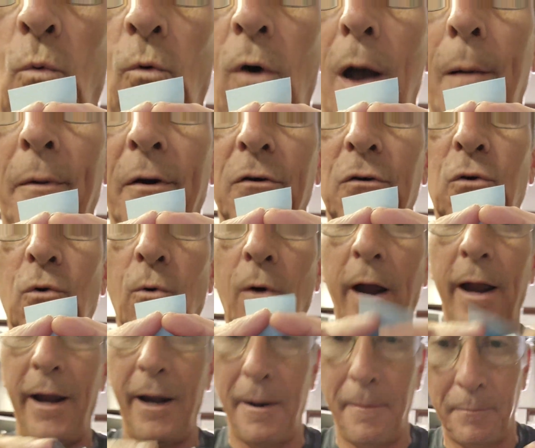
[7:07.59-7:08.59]
Robert
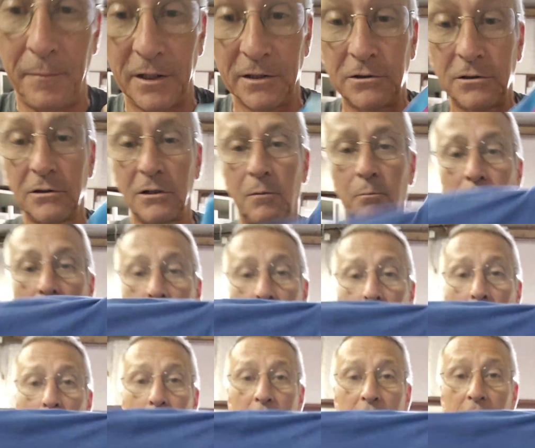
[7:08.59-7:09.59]
Graham. This is a
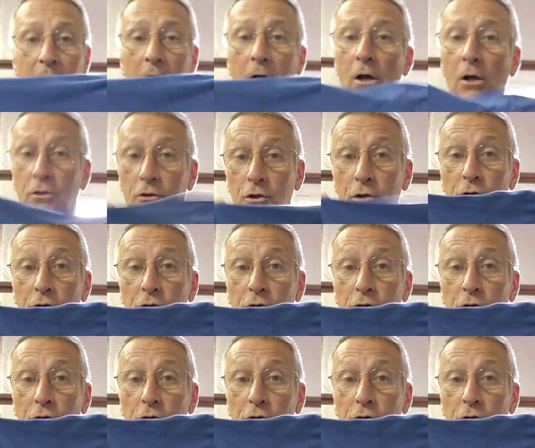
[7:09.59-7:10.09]
polo here.